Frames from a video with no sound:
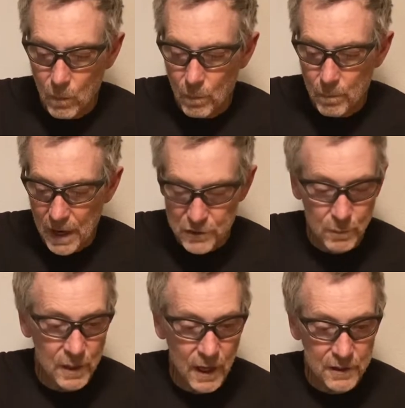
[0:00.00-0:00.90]

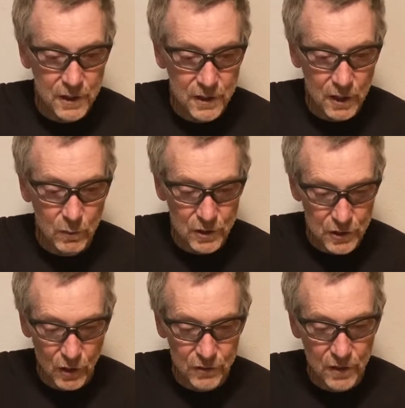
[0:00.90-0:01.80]
measurement I did here, which
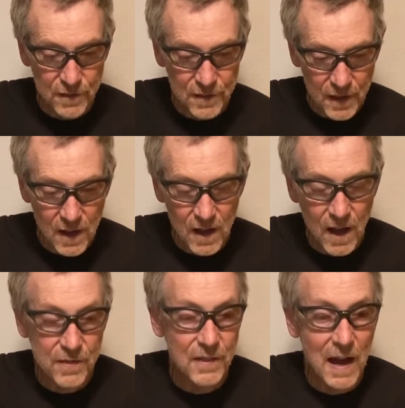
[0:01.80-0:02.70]
shows
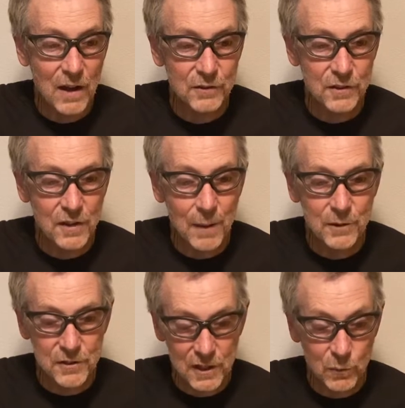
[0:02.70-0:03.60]
1,000 times
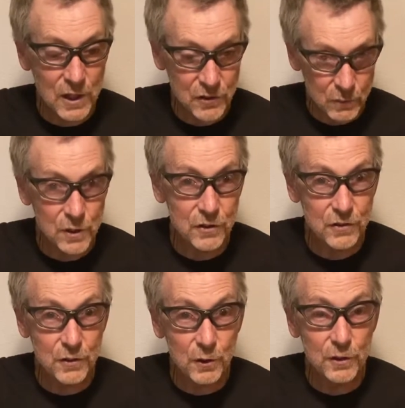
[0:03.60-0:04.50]
attenuation, which is
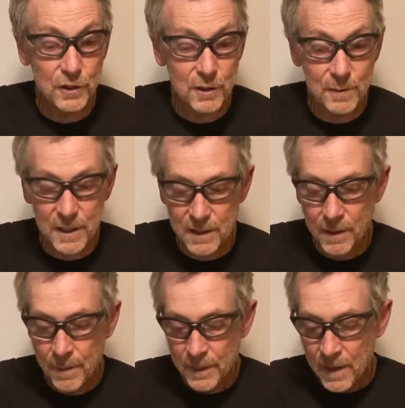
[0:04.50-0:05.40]
30 dB,
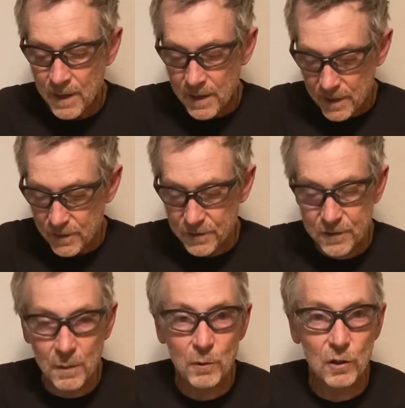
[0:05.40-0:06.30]
is
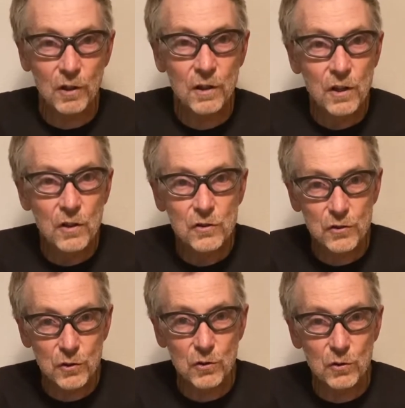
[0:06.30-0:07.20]
similar
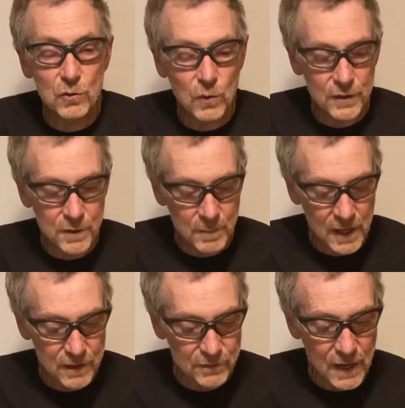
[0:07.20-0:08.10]
to what the
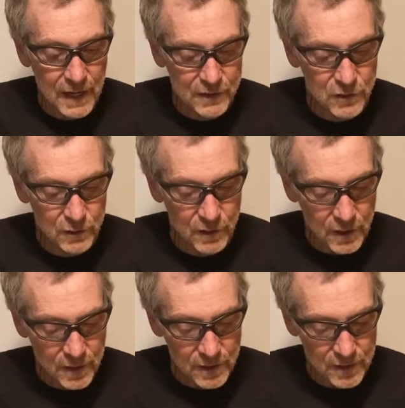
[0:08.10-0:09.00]
manufacturer
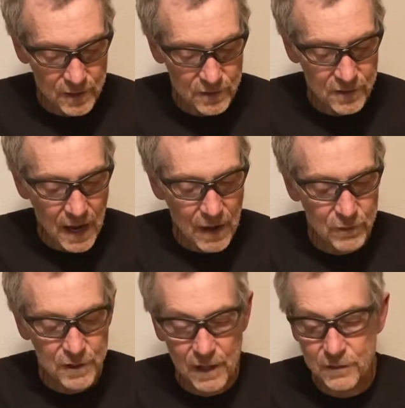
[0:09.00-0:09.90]
is
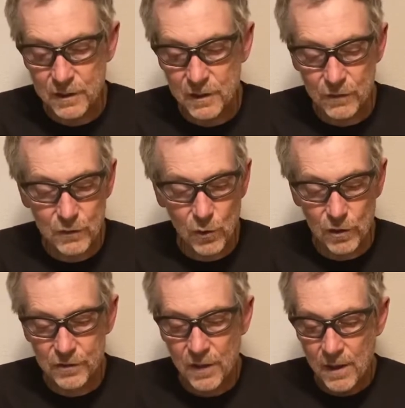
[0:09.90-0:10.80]
advertising. And of
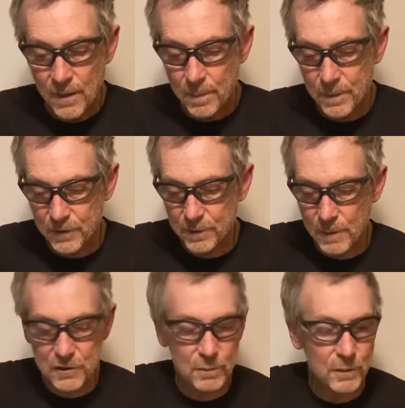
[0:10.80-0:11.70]
course, this
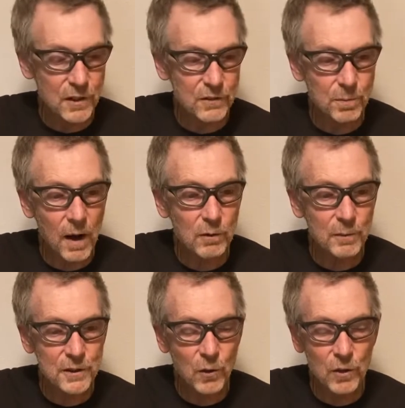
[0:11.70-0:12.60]
measurement is
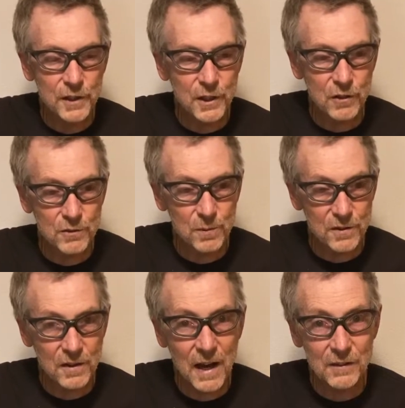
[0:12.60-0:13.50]
probably nowhere near as
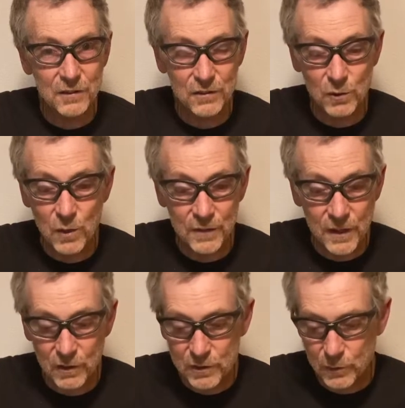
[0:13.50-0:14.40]
precise as the one
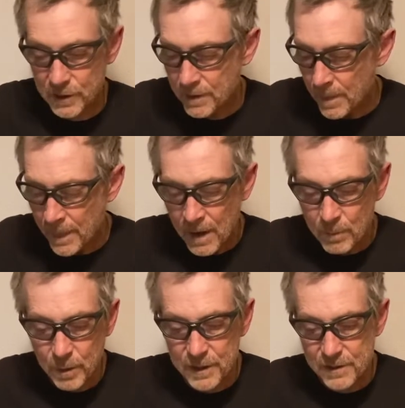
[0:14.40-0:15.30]
they're doing,
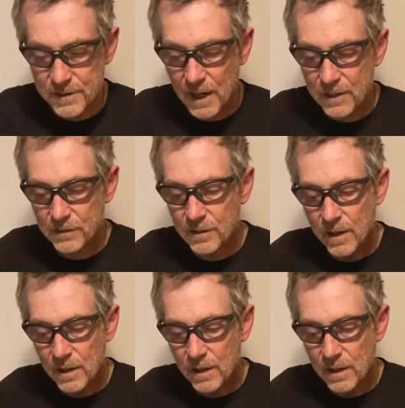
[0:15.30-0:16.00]
but it does